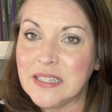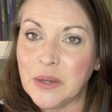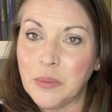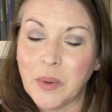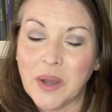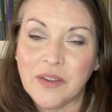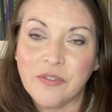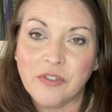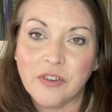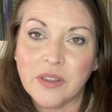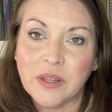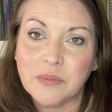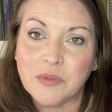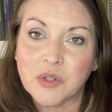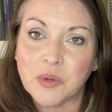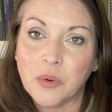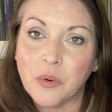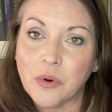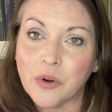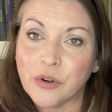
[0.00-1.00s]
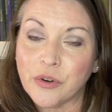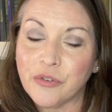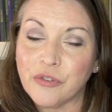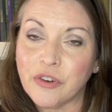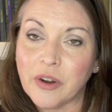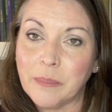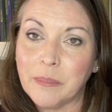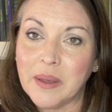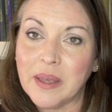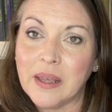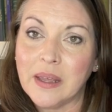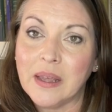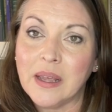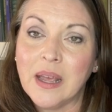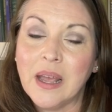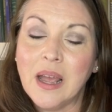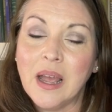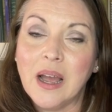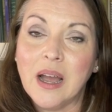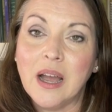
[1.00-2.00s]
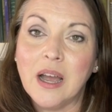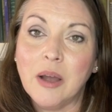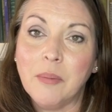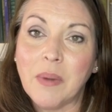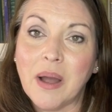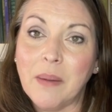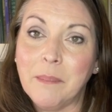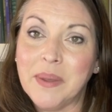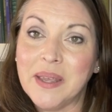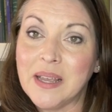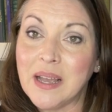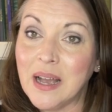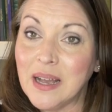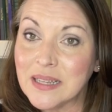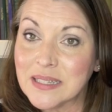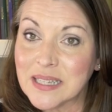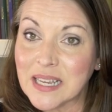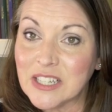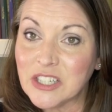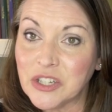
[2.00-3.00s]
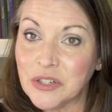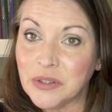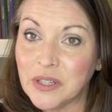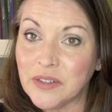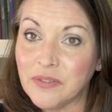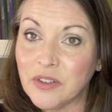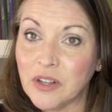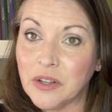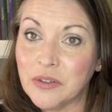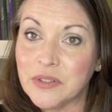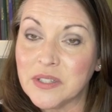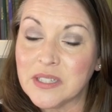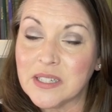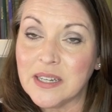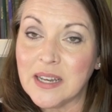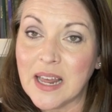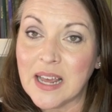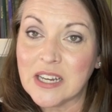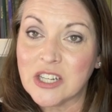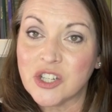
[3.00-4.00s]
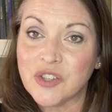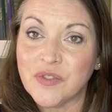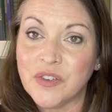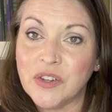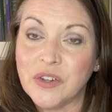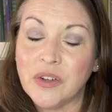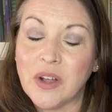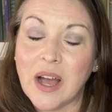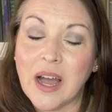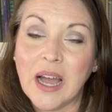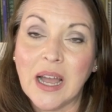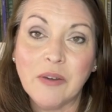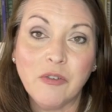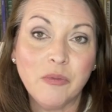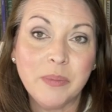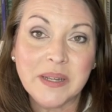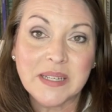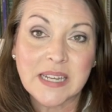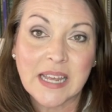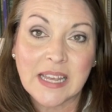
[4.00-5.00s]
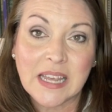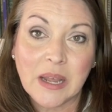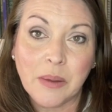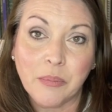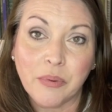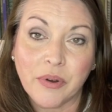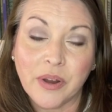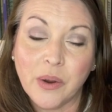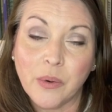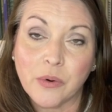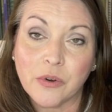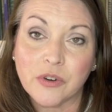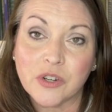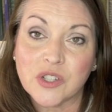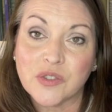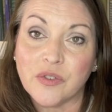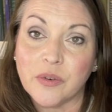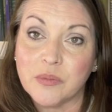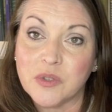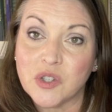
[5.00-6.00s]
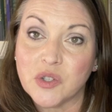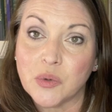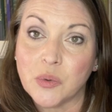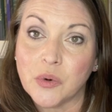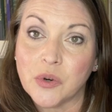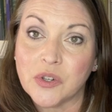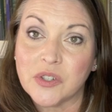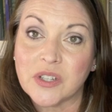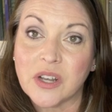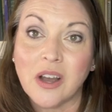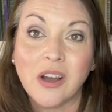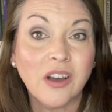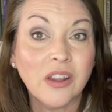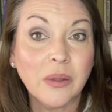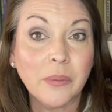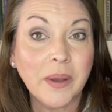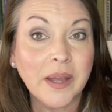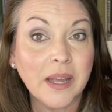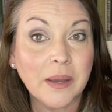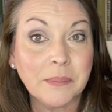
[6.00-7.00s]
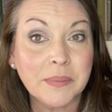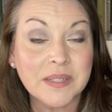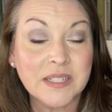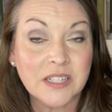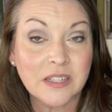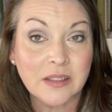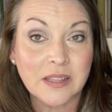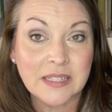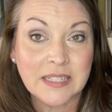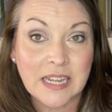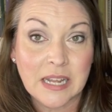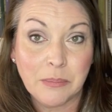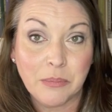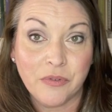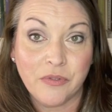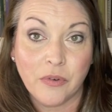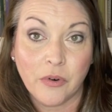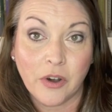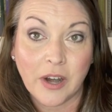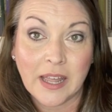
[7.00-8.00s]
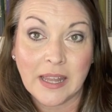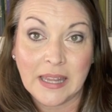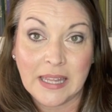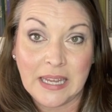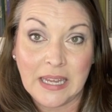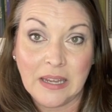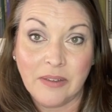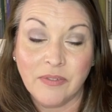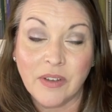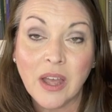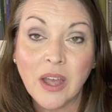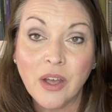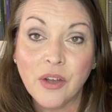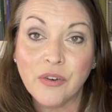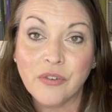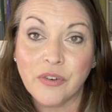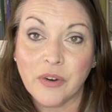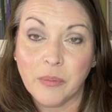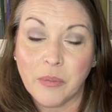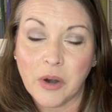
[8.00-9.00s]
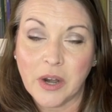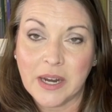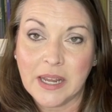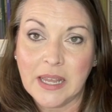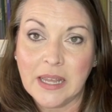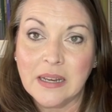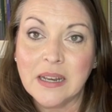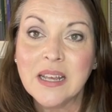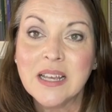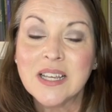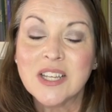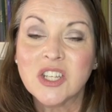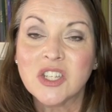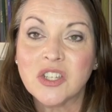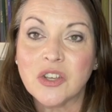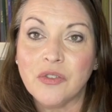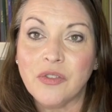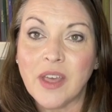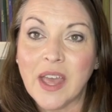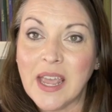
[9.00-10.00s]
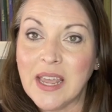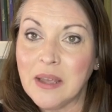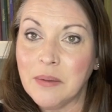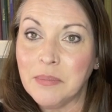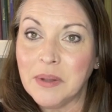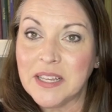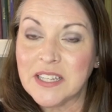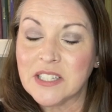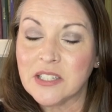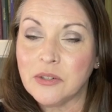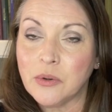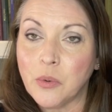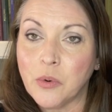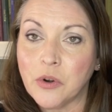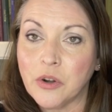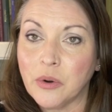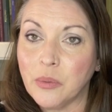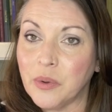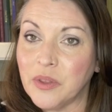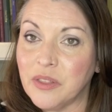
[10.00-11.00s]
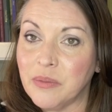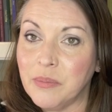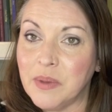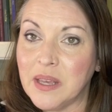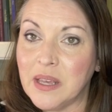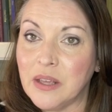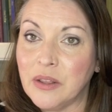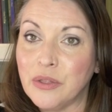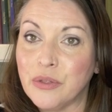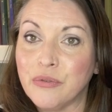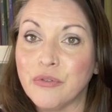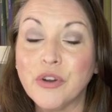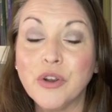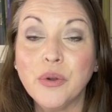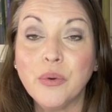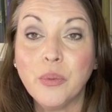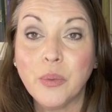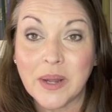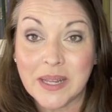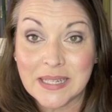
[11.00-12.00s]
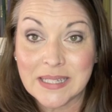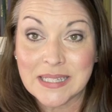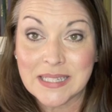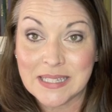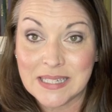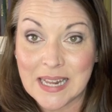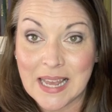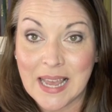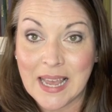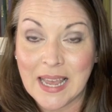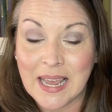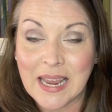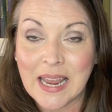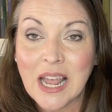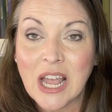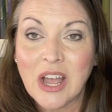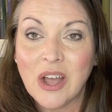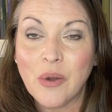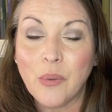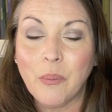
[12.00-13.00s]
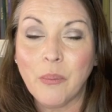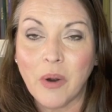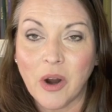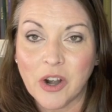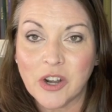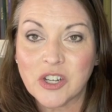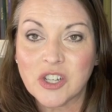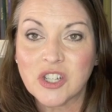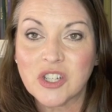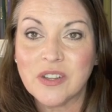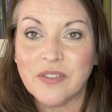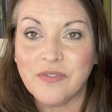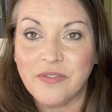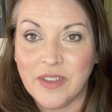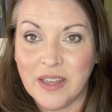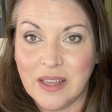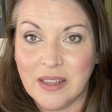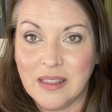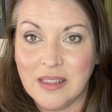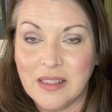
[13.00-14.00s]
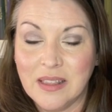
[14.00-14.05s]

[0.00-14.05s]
way for them to order from me. Because I do live close to Nashville, I will be taking pre-orders from stores all the way up until the day before I leave for market. So they can place an order with me through Wednesday, March the 5th.